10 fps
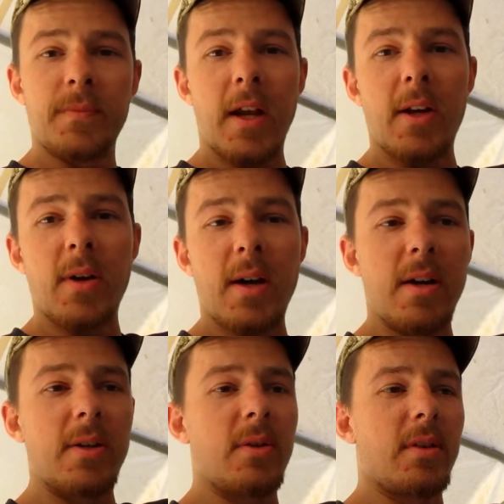I know how I
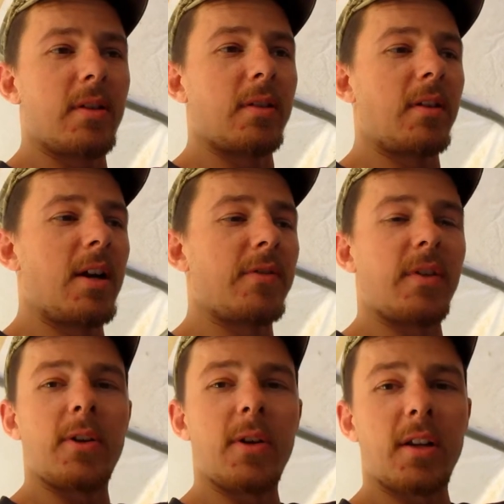do the greatest
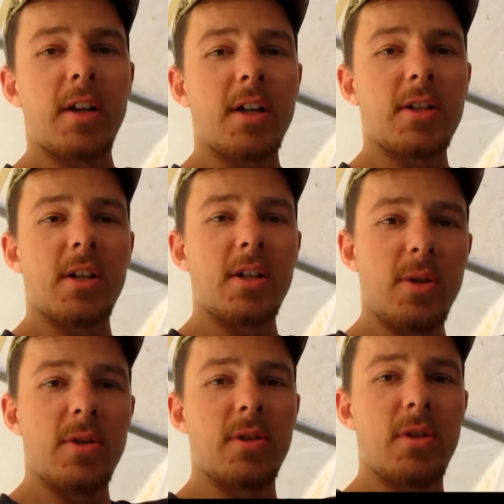farm toy collection on
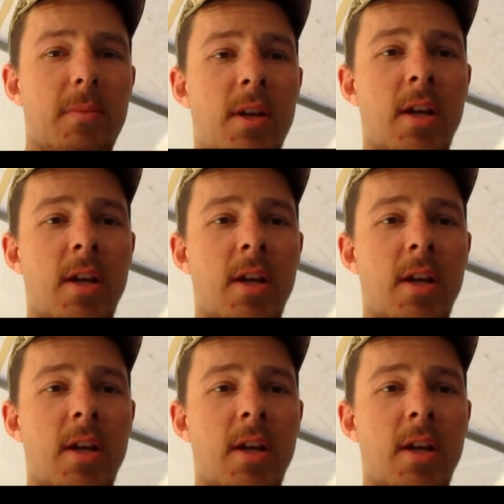YouTube.